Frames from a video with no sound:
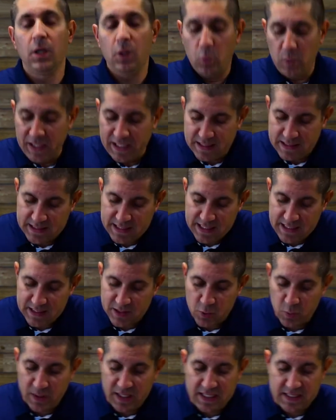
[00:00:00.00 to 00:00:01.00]
We can see
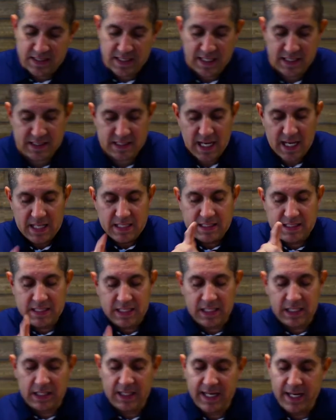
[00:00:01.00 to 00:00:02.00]
this when he says,
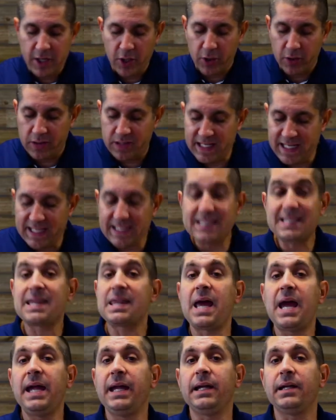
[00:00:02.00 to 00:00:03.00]
declare these
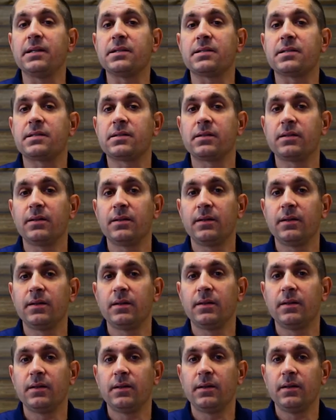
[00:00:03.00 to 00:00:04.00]
things.
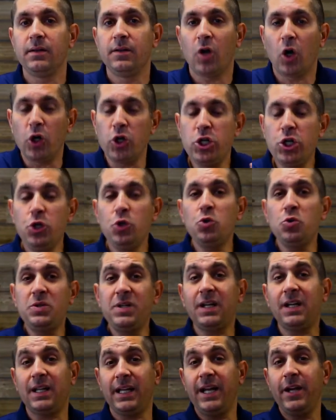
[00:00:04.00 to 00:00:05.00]
Are you
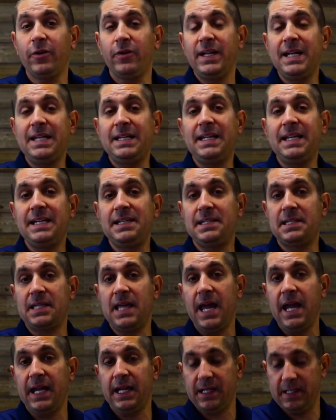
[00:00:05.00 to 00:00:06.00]
declaring these
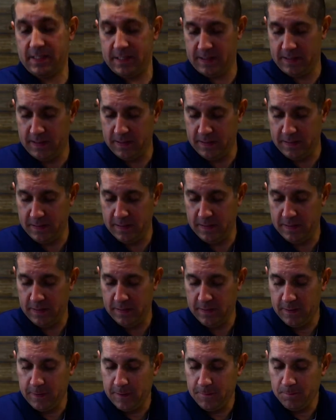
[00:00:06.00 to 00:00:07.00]
things?
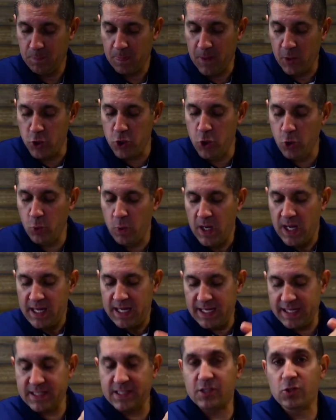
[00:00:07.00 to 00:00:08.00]
Are you
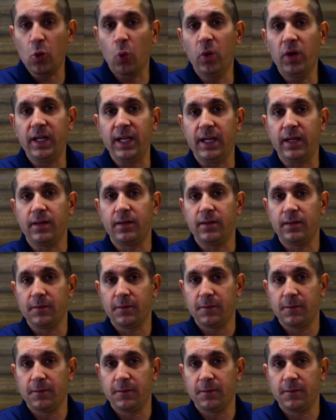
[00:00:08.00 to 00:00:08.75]
exhorting?